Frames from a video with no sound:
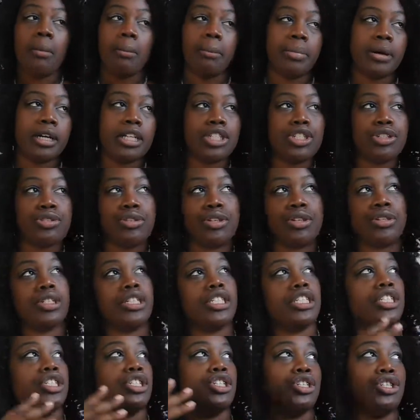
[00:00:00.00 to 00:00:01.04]
But you know,
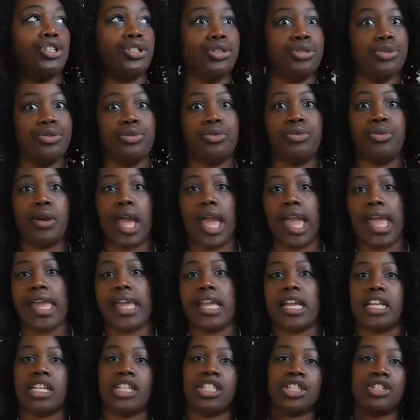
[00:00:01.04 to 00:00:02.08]
this new
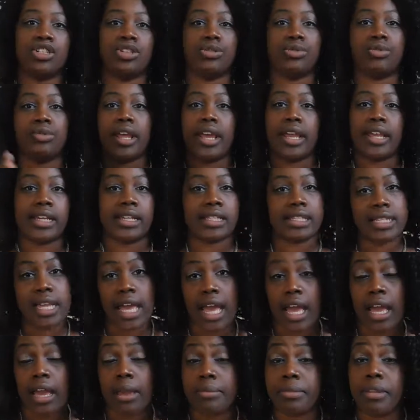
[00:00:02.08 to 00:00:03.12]
age and new day and
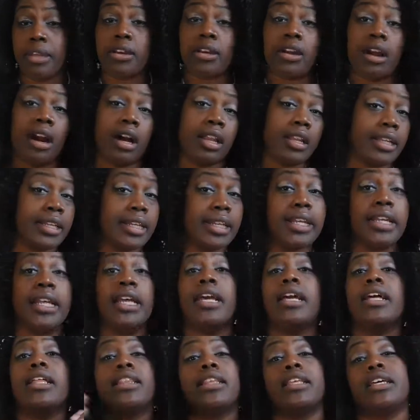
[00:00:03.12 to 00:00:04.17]
time, they're calling it
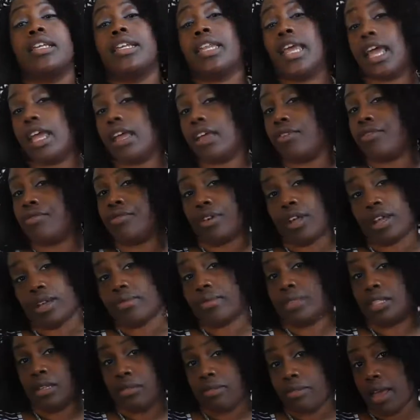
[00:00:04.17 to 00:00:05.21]
the Dave
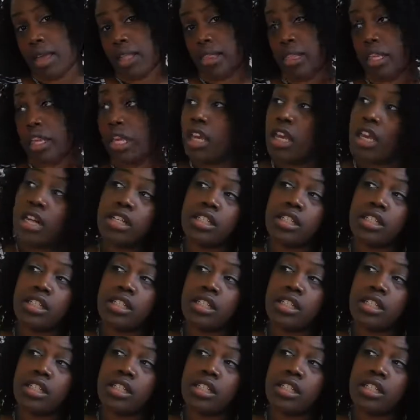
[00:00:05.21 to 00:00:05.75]
Ramsey method.